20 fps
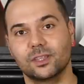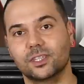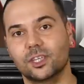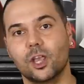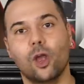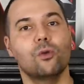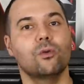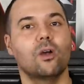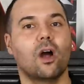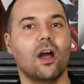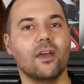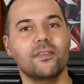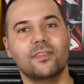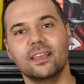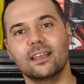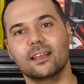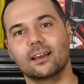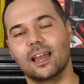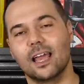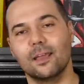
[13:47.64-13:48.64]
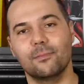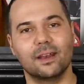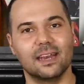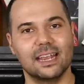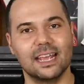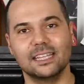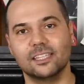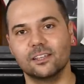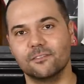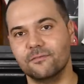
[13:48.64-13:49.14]
So I think Labour
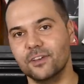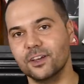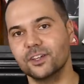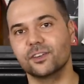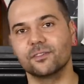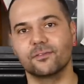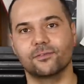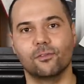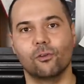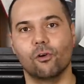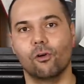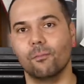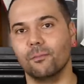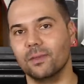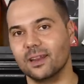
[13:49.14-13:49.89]
needs a vision for